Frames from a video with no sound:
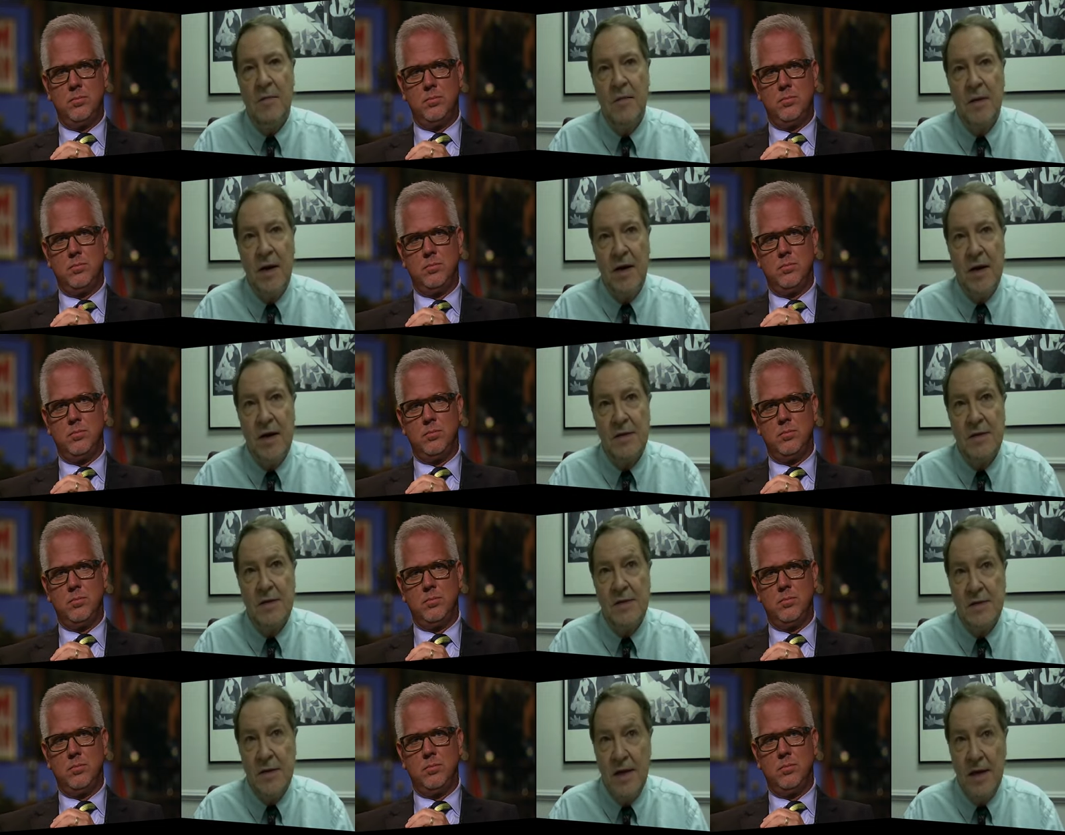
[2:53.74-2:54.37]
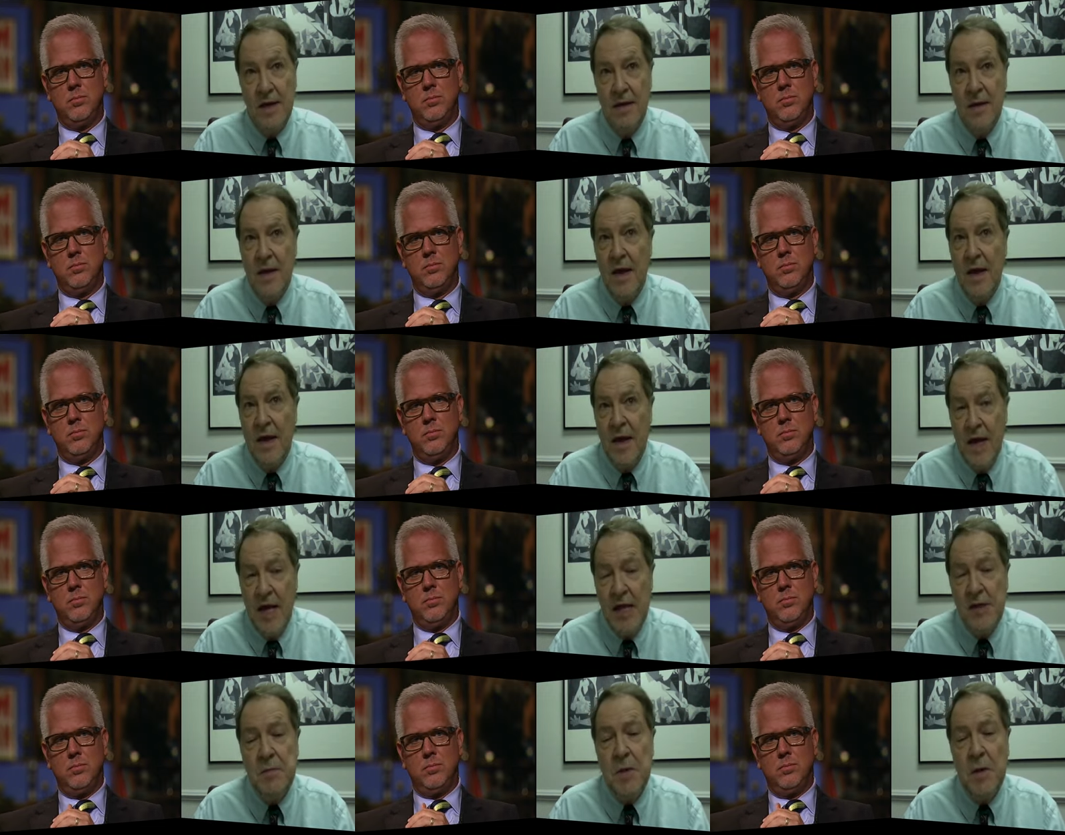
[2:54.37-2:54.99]
Speaker 1: because they,
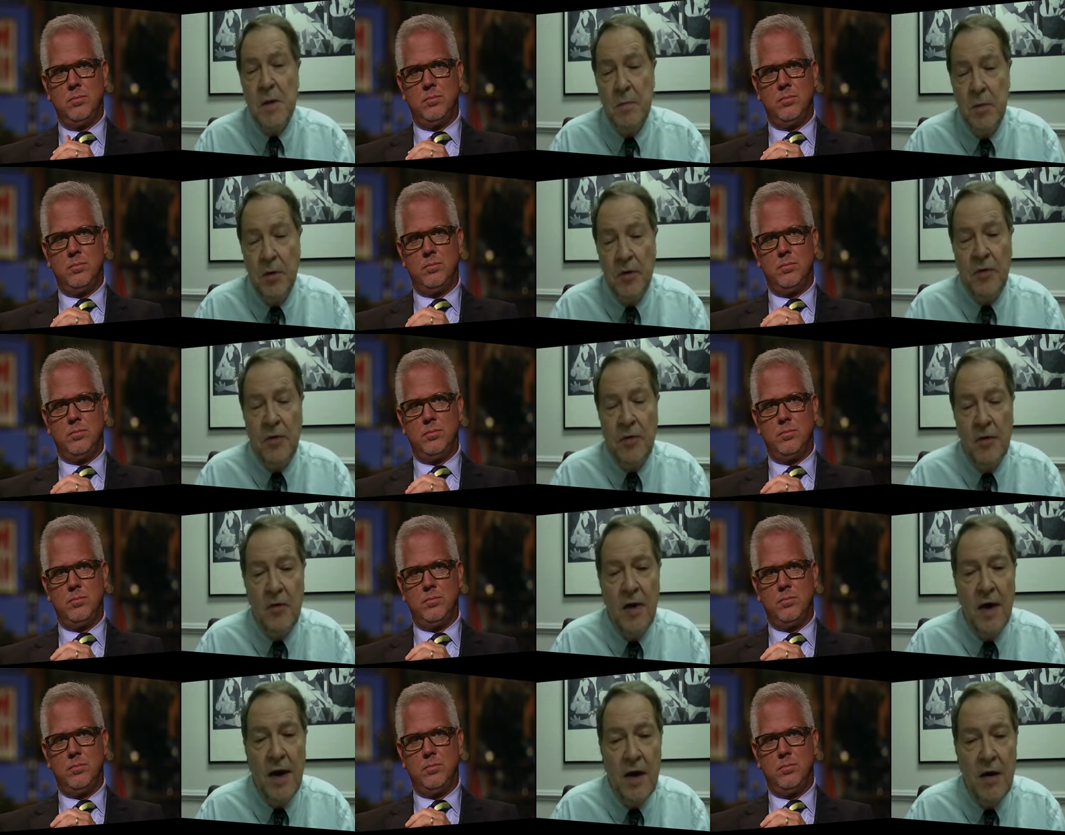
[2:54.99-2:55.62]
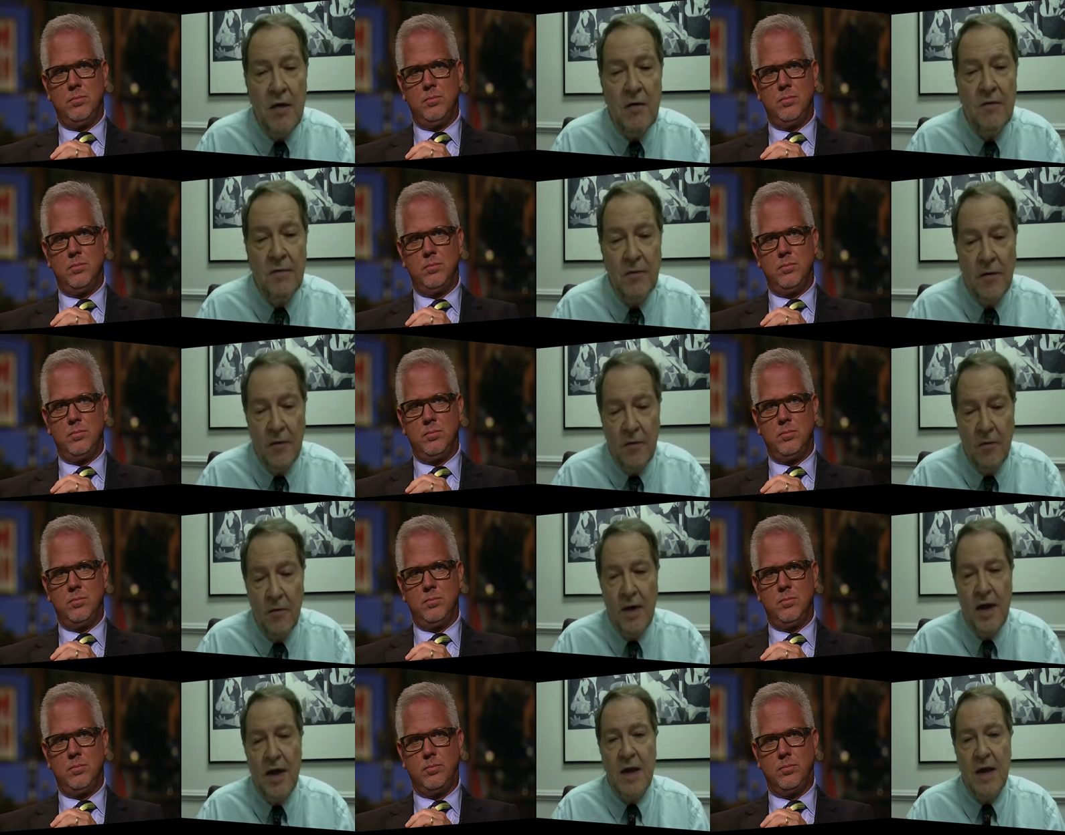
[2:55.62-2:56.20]
he's been put through hell for a week.